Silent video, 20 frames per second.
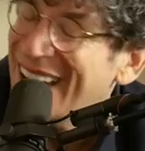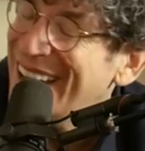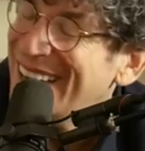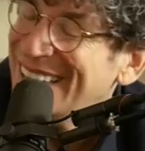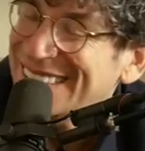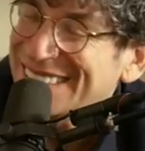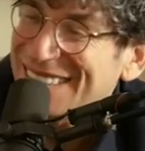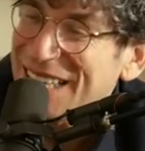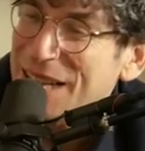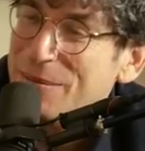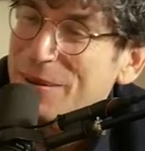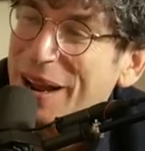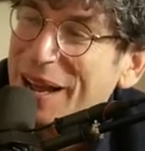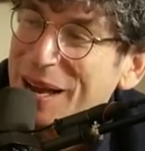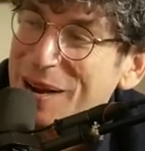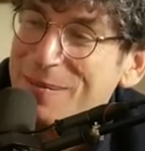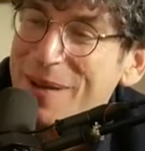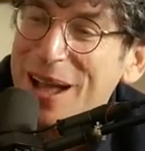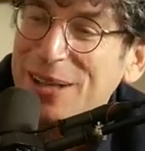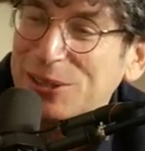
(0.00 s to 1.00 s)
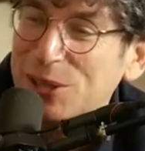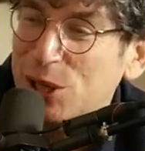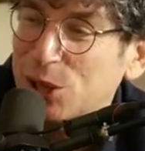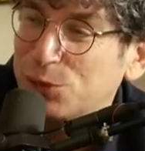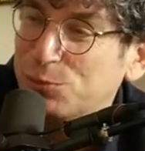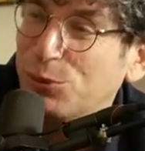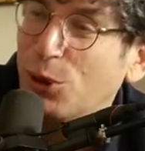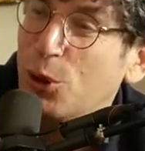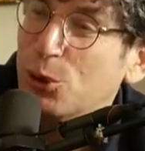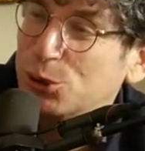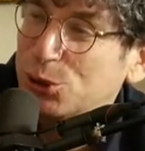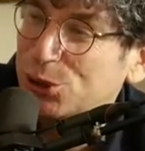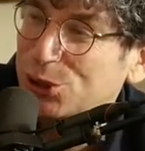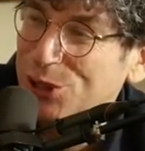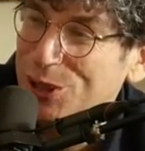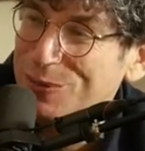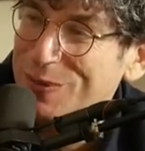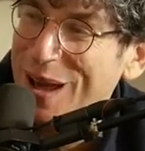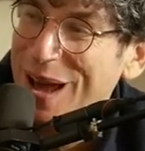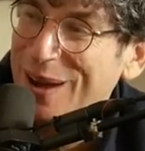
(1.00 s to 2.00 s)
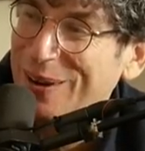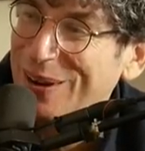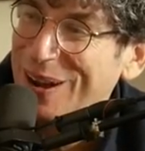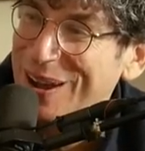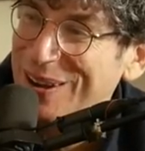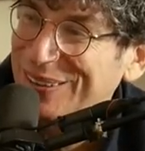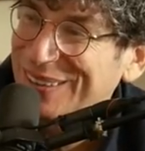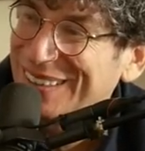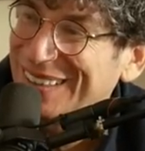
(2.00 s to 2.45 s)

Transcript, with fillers: see I that didn't one. See it, but I can imagine explosions in the background. There